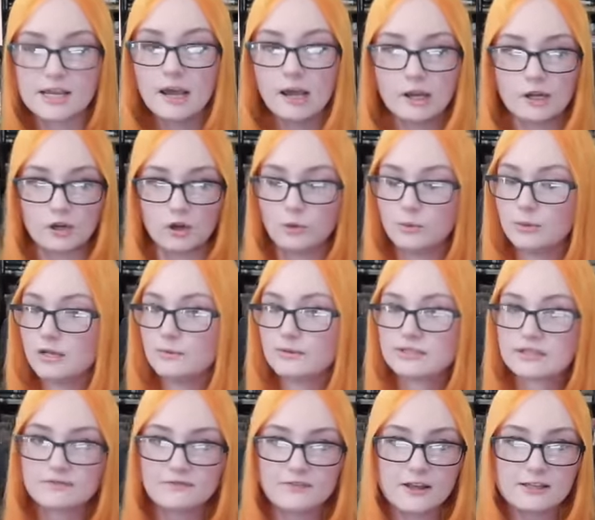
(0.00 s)
Nobody
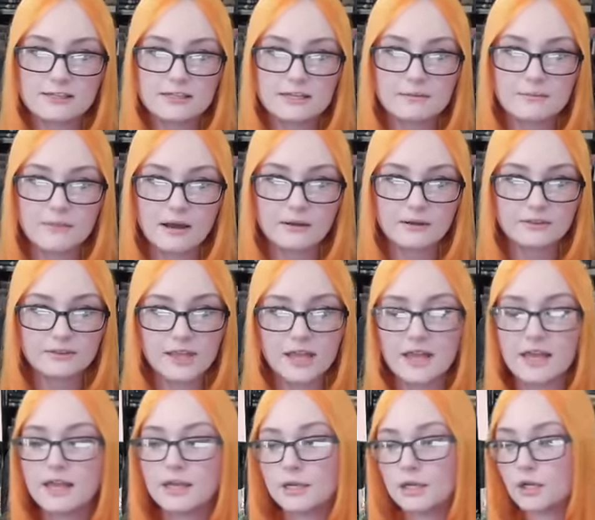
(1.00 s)
was offended about it
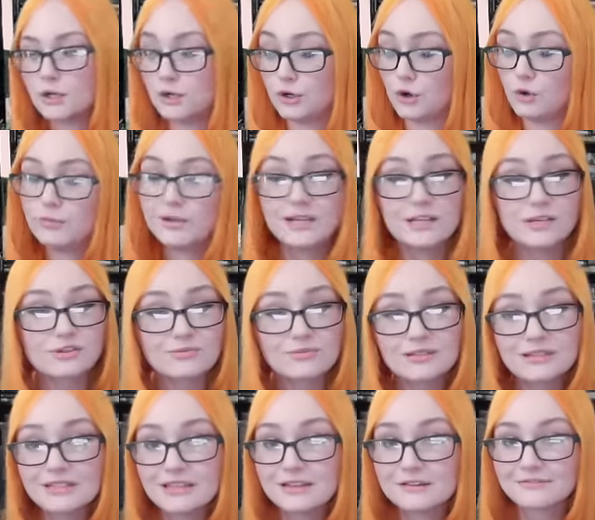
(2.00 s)
then. Nobody's
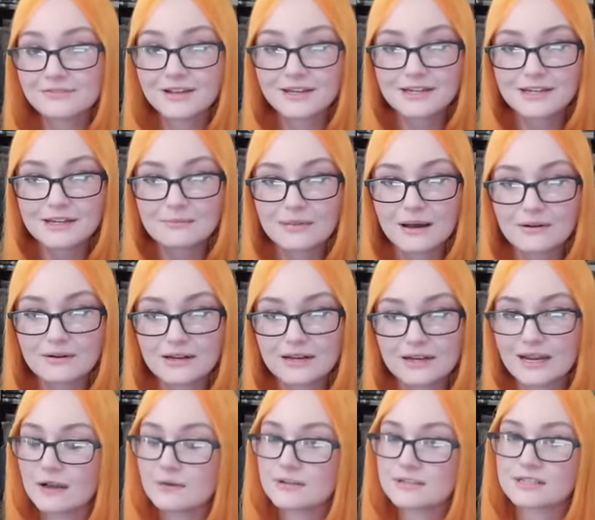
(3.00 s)
really offended about it
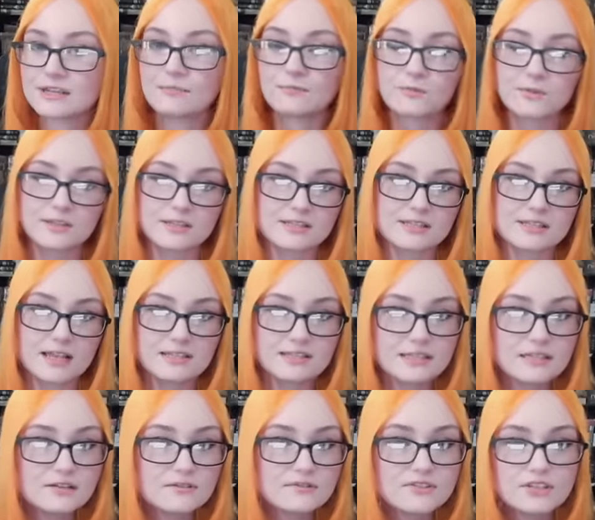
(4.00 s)
now except for the
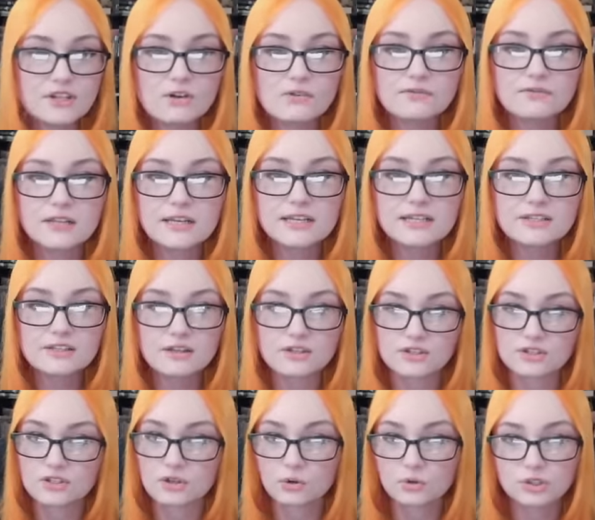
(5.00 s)
sensitive snowflakes on
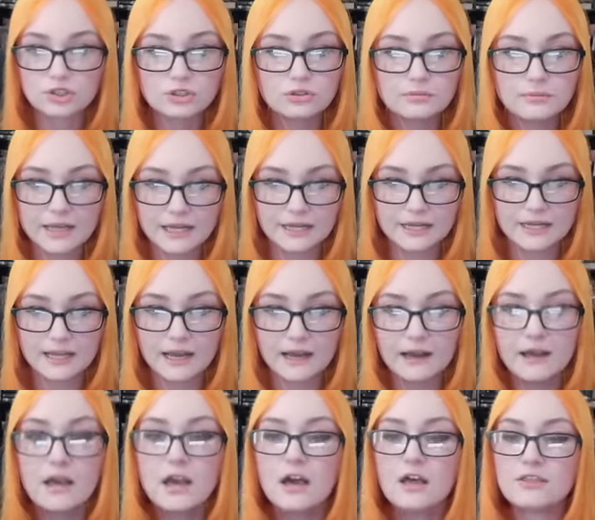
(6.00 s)
social media.
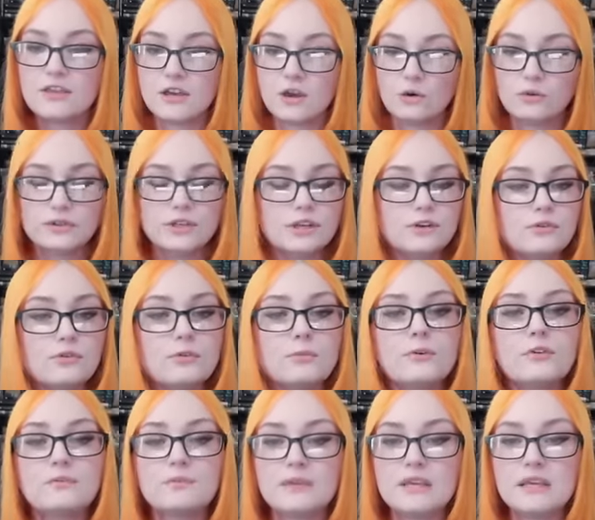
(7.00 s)
The only group
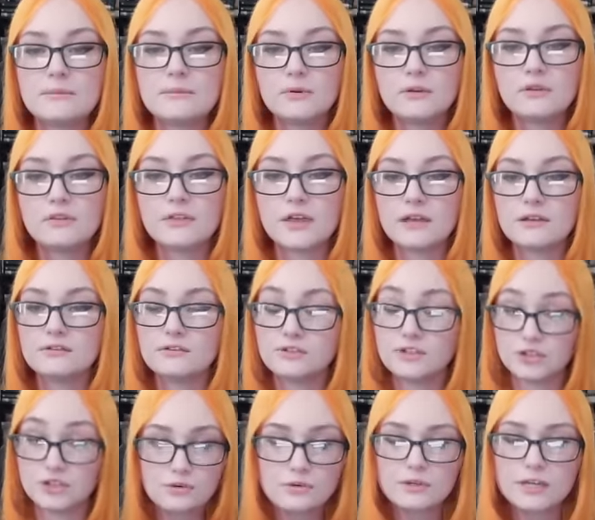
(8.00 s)
of people that
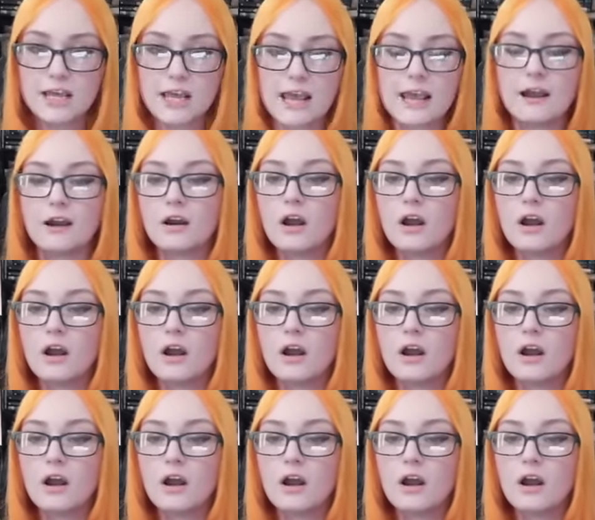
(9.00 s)
do care